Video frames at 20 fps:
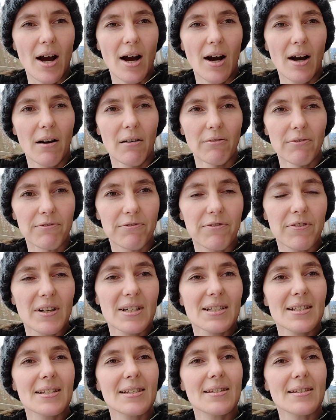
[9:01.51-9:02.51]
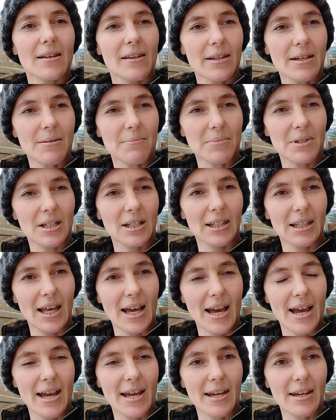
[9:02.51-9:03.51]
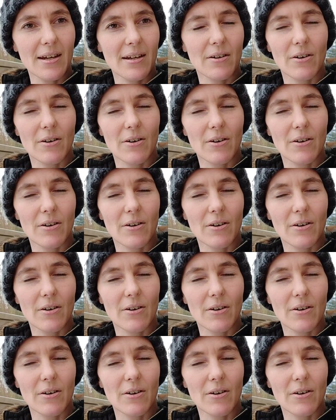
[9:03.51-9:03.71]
of psyllium clay